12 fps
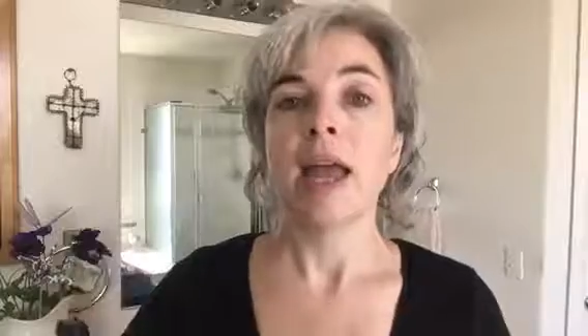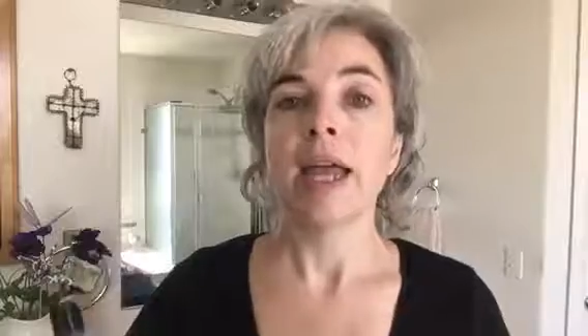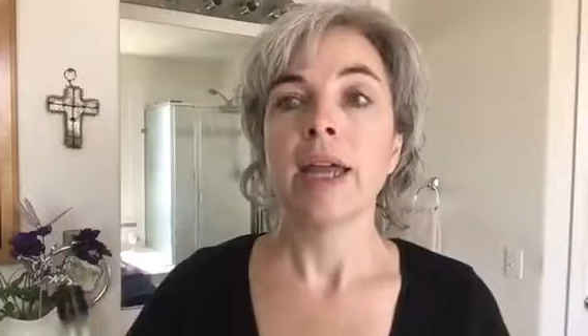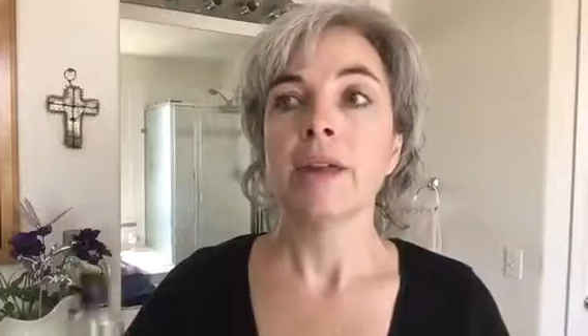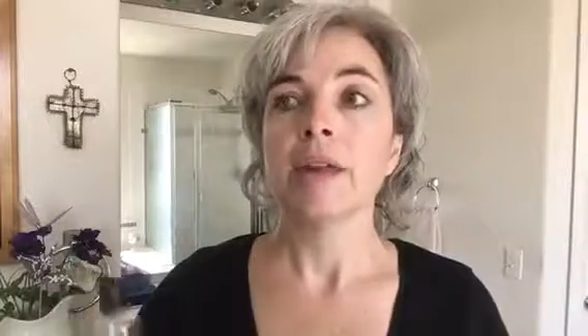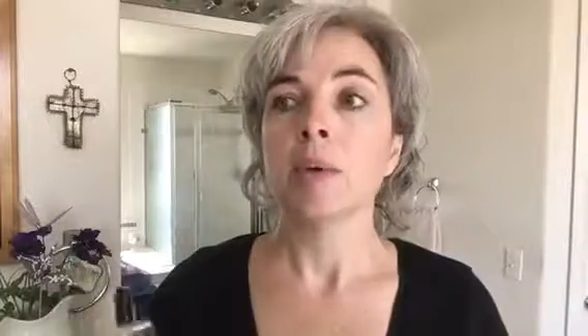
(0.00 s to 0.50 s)

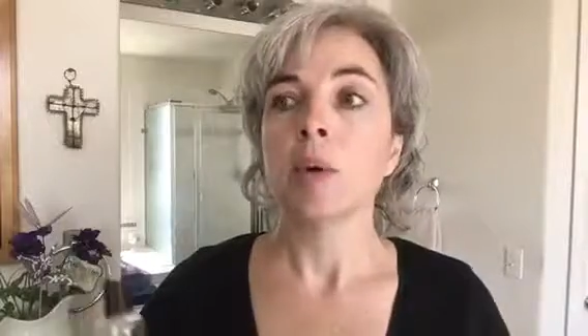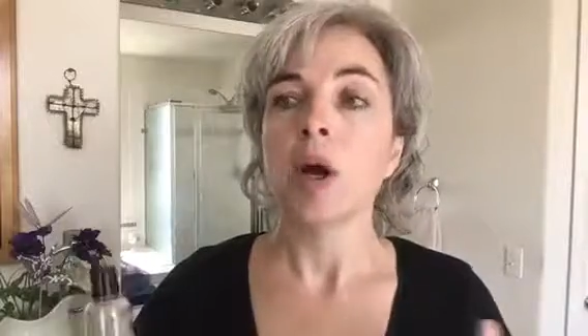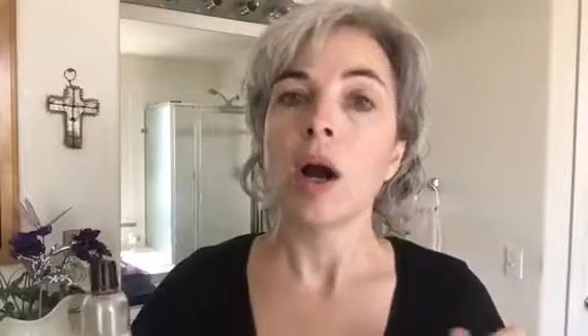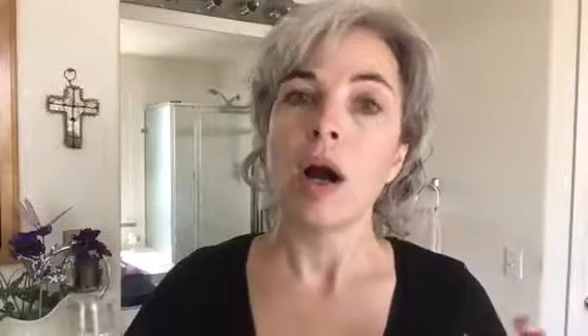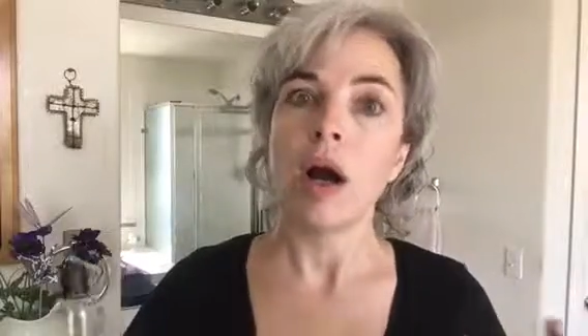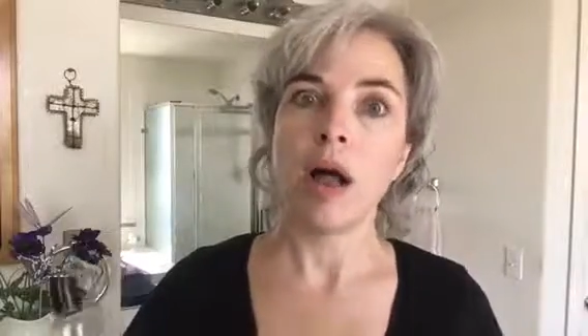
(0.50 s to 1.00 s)
And there
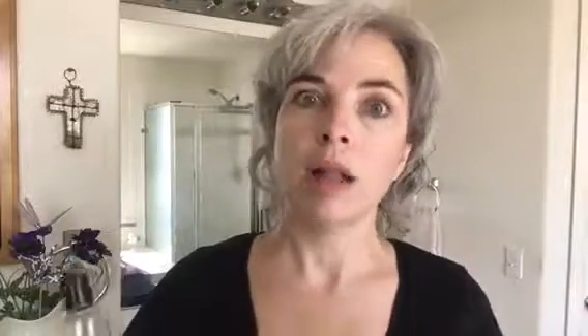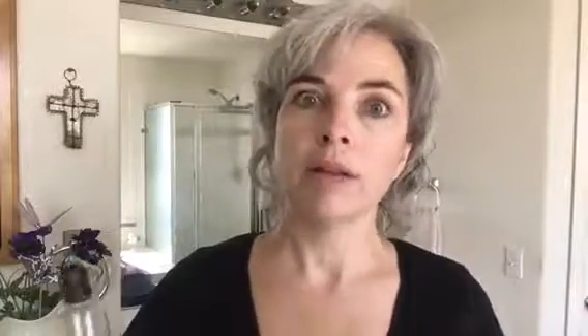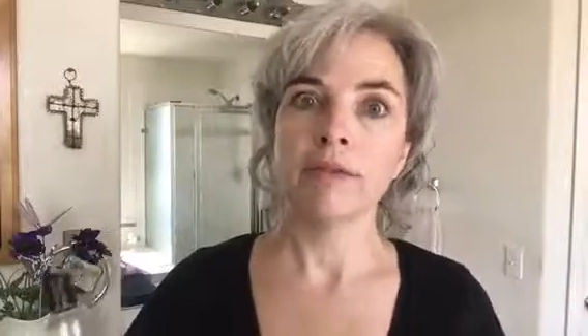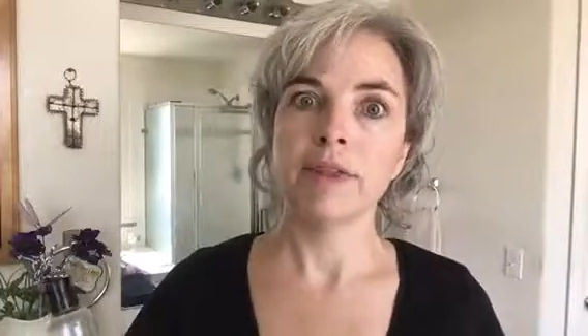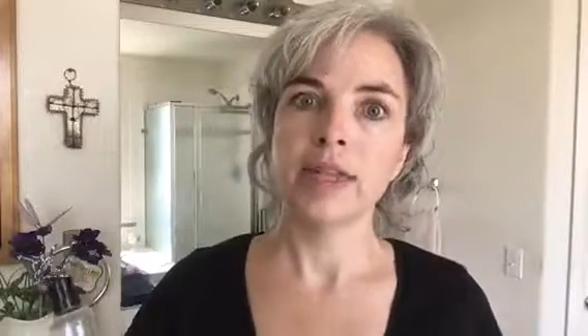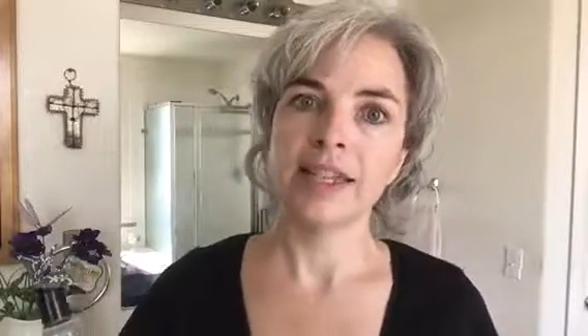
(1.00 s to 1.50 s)
were all
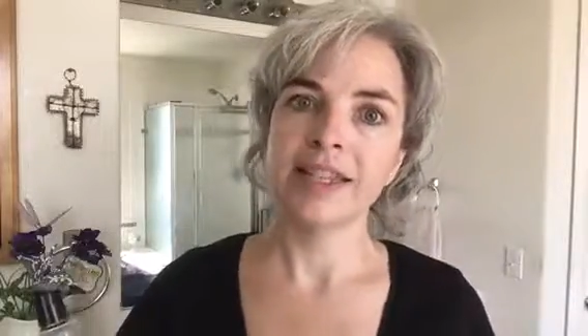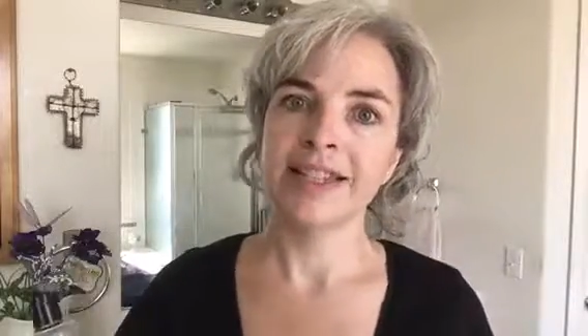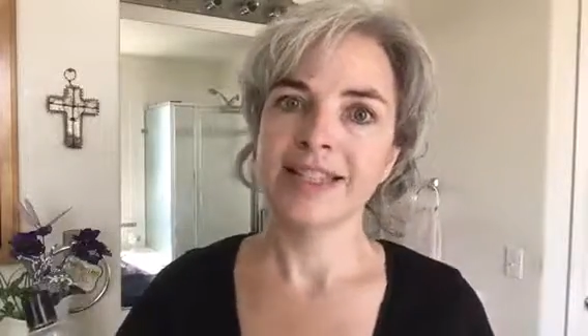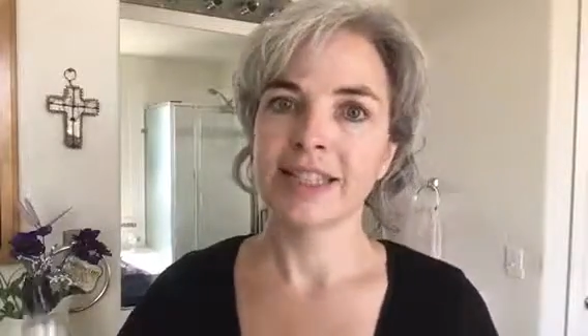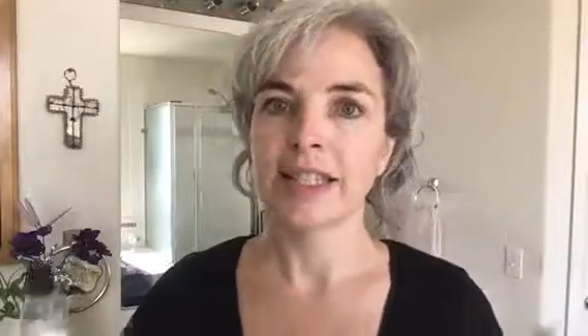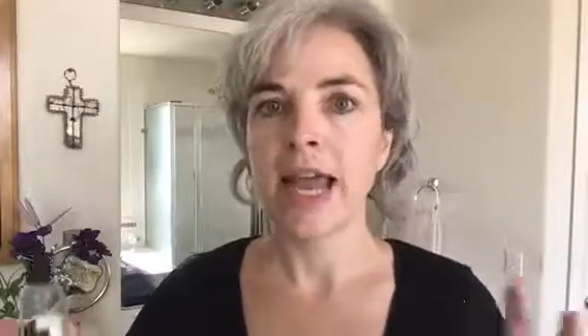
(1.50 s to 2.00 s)
of
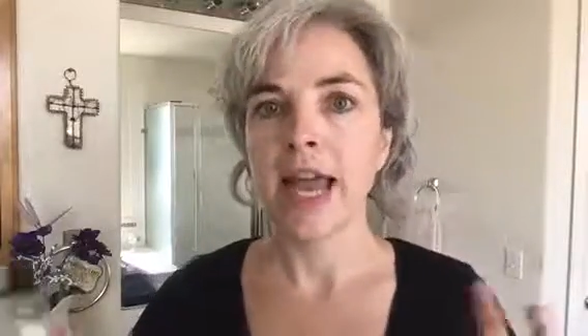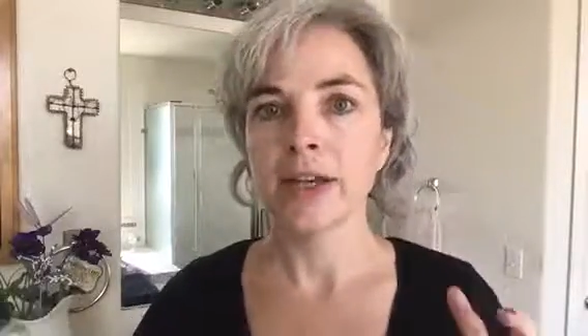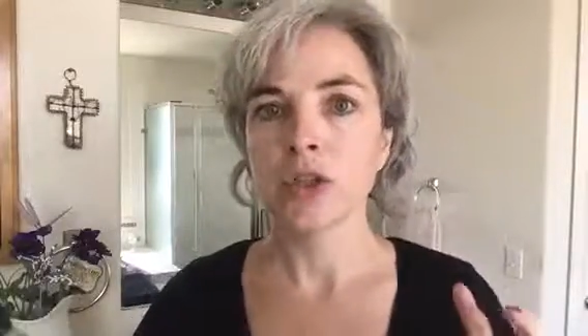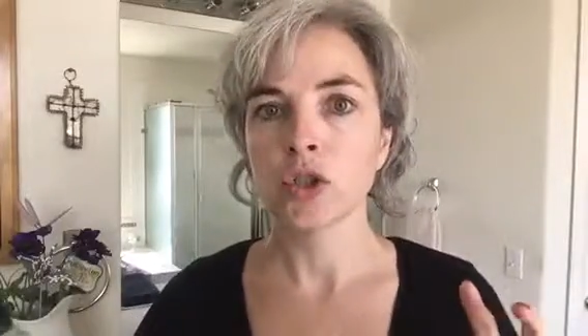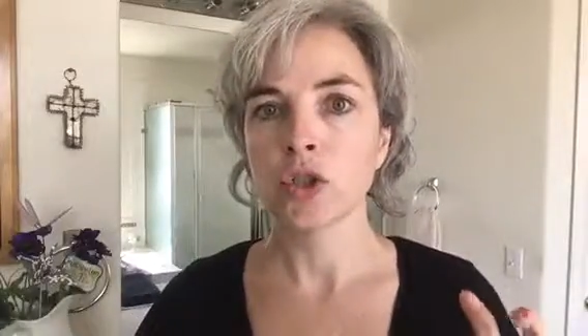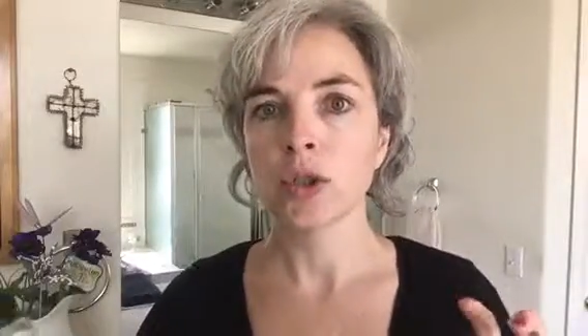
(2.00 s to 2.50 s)
these
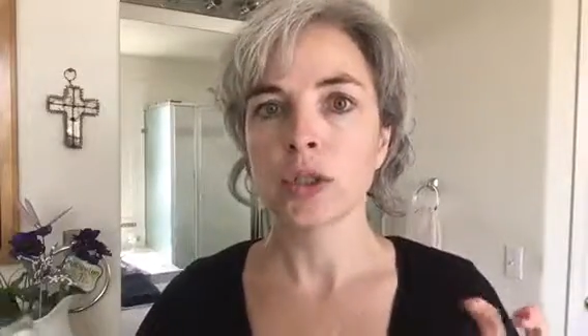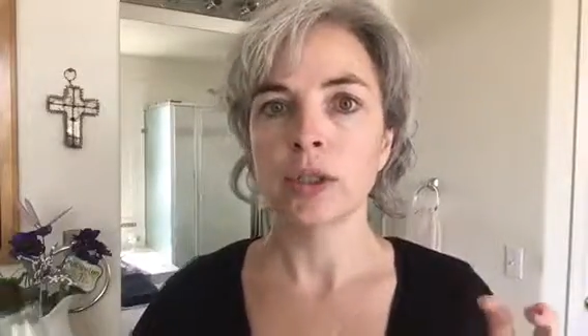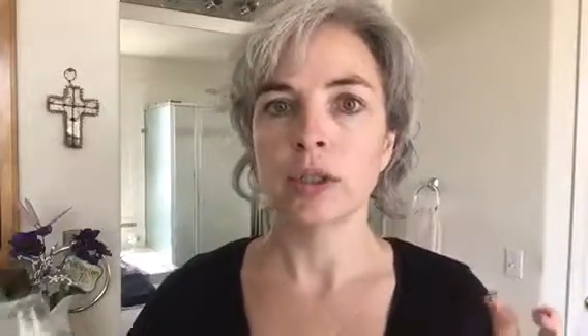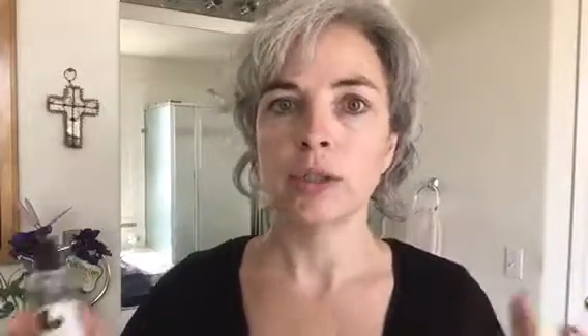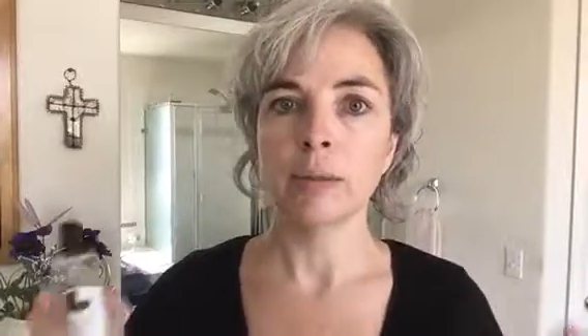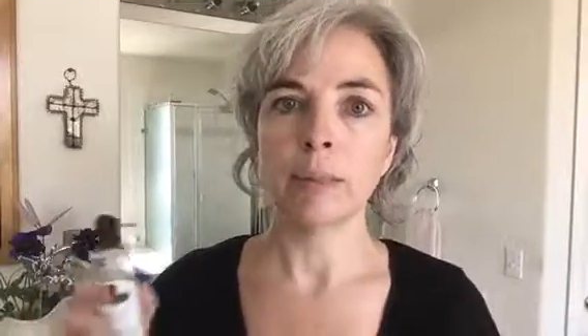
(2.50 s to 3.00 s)

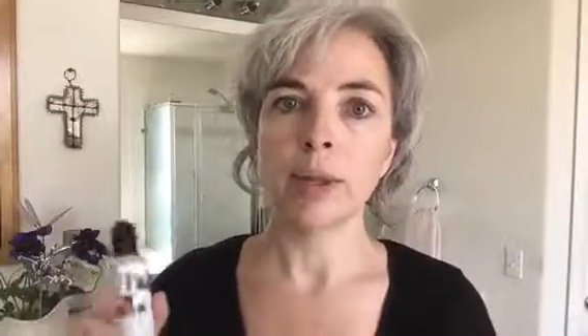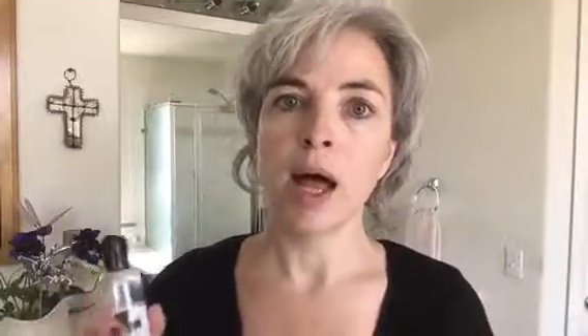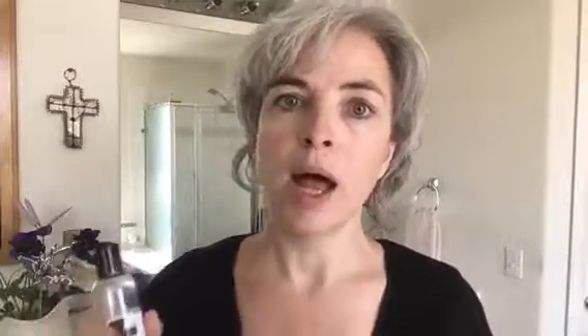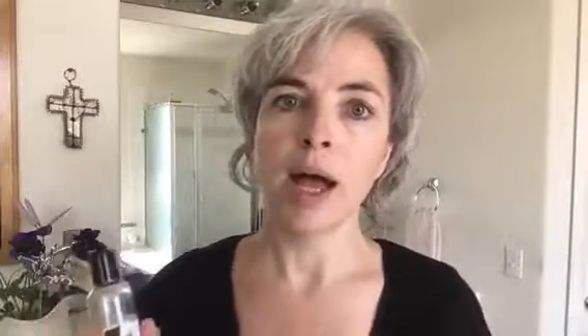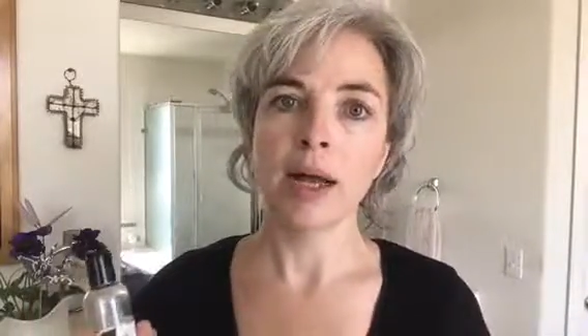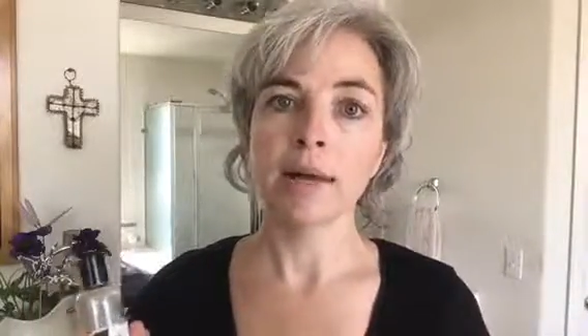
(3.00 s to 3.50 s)
natural
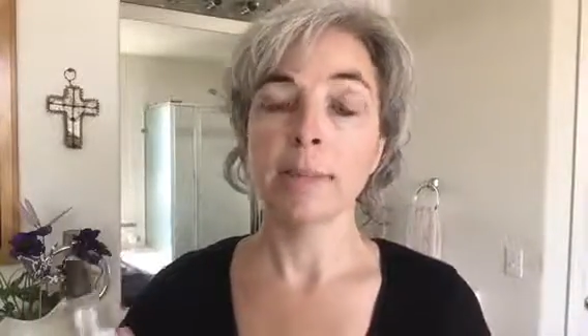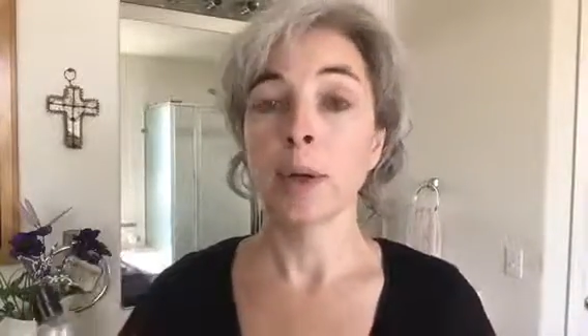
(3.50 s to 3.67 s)
blog